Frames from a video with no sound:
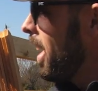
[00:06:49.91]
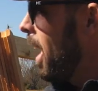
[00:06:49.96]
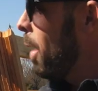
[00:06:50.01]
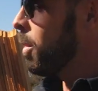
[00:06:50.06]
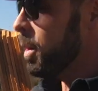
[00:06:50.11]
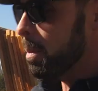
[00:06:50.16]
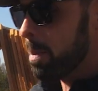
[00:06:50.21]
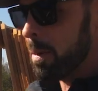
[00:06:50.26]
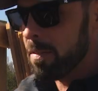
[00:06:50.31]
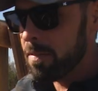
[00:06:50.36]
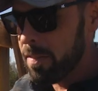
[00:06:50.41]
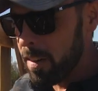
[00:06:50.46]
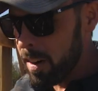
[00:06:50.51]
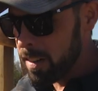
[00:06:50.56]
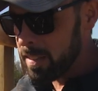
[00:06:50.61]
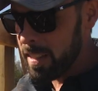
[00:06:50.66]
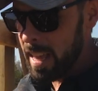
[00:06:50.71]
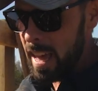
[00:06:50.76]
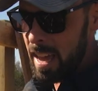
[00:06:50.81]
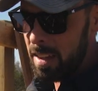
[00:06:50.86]
I would have
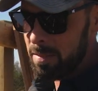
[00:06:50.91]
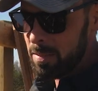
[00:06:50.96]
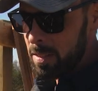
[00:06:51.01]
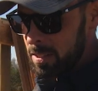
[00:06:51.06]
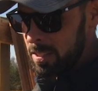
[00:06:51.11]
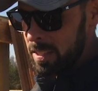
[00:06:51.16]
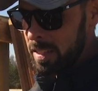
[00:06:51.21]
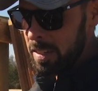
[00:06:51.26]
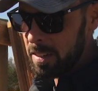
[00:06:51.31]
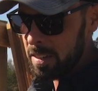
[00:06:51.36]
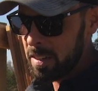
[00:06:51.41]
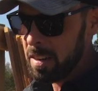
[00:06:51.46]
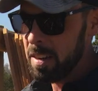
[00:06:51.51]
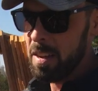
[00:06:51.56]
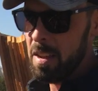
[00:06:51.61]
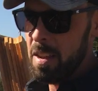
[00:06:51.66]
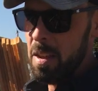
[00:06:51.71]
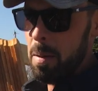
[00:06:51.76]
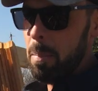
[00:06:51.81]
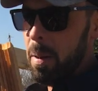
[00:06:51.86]
preferred to have the cedar,
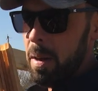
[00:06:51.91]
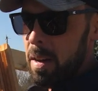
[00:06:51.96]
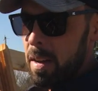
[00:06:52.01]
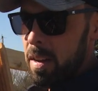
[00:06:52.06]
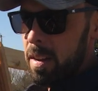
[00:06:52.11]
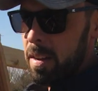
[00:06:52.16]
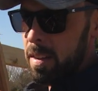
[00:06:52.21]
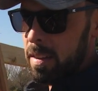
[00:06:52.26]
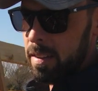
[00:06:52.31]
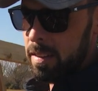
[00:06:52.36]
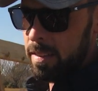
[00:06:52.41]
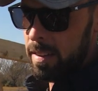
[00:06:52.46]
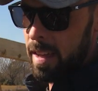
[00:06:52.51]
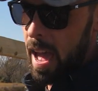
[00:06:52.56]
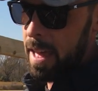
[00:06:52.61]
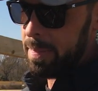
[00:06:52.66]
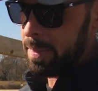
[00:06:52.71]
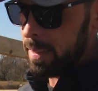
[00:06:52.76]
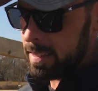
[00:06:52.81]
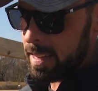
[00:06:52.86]
but
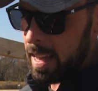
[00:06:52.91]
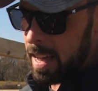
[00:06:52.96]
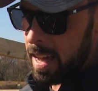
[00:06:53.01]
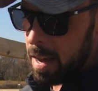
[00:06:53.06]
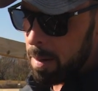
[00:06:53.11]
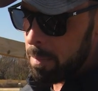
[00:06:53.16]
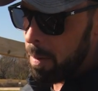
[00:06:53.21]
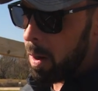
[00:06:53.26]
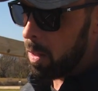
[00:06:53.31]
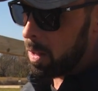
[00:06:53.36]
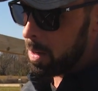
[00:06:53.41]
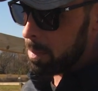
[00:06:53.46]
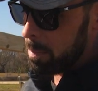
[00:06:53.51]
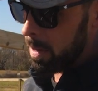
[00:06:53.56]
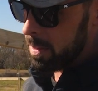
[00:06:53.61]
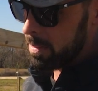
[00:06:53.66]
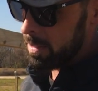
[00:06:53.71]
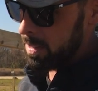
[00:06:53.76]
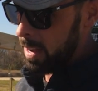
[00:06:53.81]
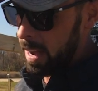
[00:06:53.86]
at the time, all our
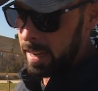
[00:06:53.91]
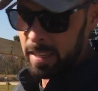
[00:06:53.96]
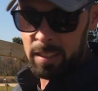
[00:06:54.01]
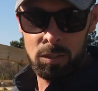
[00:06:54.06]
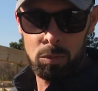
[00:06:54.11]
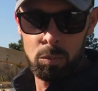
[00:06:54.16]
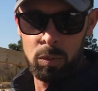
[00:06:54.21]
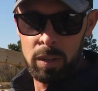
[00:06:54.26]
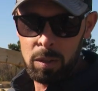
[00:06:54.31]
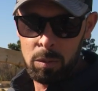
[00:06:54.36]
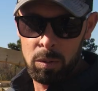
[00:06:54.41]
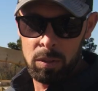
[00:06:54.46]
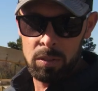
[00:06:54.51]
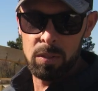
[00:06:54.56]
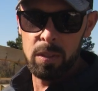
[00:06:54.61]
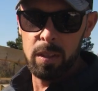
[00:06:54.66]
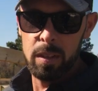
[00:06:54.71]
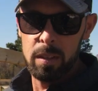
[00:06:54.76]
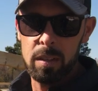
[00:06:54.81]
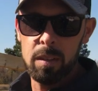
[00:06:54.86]
budget I could swing
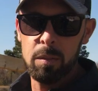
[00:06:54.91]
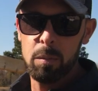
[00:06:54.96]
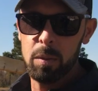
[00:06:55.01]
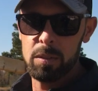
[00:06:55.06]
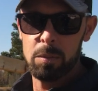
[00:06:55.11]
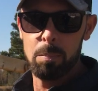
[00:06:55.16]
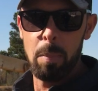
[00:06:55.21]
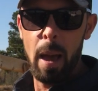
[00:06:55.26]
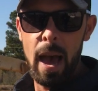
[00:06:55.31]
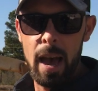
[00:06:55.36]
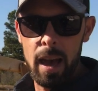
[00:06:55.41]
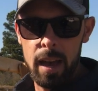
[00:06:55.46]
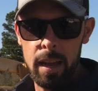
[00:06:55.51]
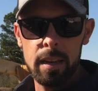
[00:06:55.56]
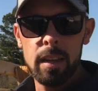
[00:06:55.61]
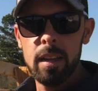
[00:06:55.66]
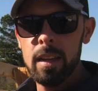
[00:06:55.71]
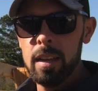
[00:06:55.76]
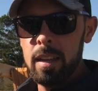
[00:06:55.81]
was pine.